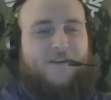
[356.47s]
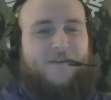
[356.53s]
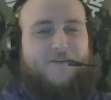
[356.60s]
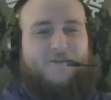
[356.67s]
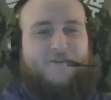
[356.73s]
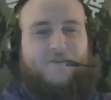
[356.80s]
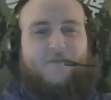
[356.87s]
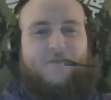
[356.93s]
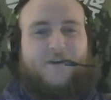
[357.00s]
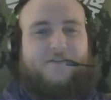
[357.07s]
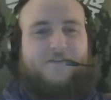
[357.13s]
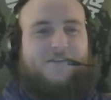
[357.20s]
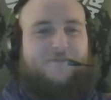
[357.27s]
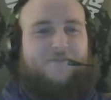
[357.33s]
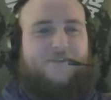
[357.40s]
Videos will come
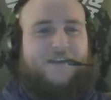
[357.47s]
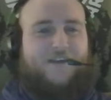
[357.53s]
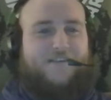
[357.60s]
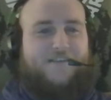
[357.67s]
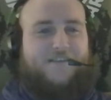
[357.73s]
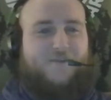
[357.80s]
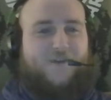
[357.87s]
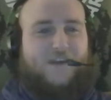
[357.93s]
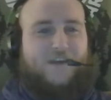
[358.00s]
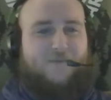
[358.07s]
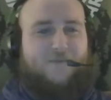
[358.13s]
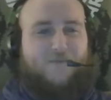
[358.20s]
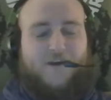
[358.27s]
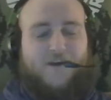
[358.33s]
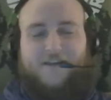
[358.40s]
out different days of the
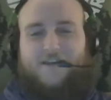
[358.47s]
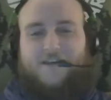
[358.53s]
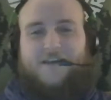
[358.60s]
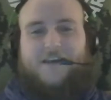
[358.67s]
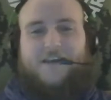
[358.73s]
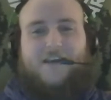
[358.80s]
week, but